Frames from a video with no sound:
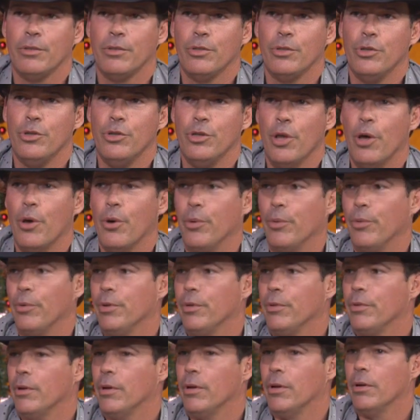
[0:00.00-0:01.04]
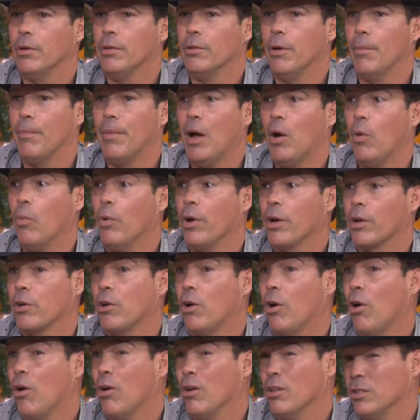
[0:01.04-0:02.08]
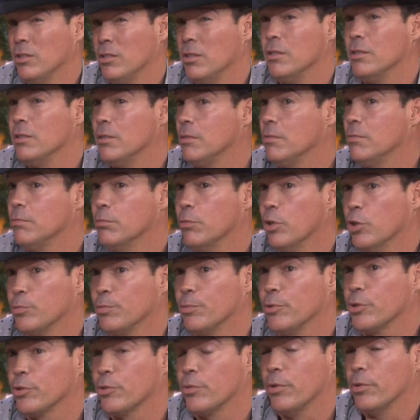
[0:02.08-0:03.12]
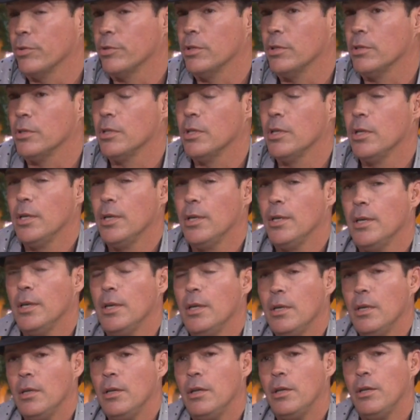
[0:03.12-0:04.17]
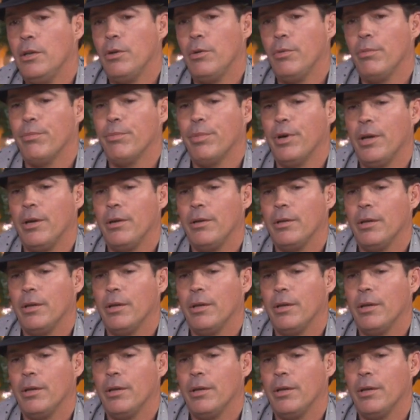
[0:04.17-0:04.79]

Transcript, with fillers: known about what causes yeah. multiple sclerosis. You know, but